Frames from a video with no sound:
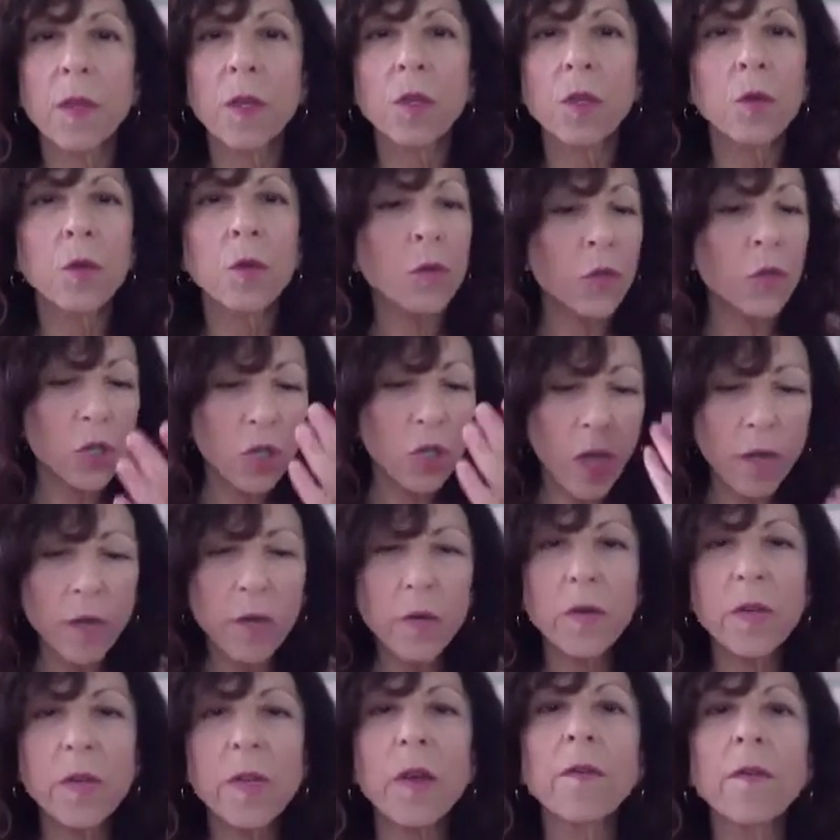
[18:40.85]
You'll shut
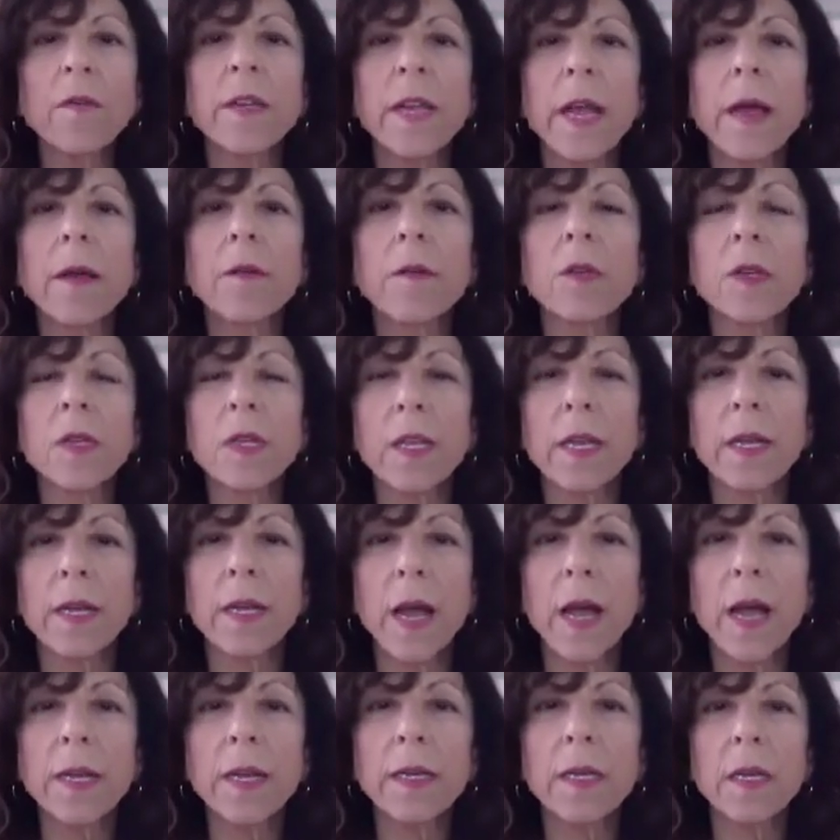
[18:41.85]
yourself down just like
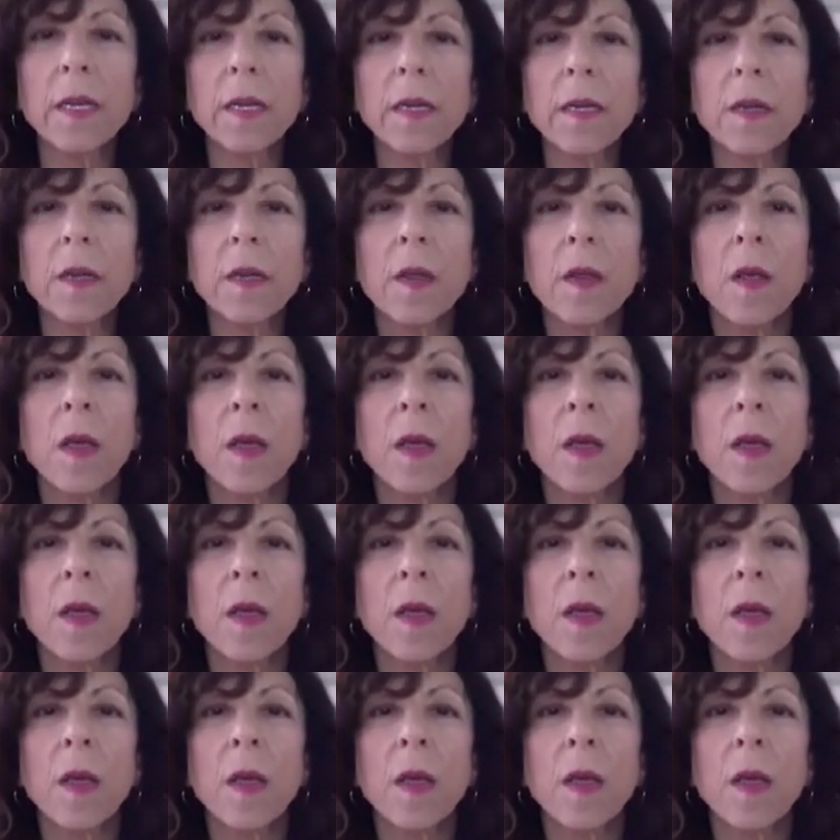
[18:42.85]
I did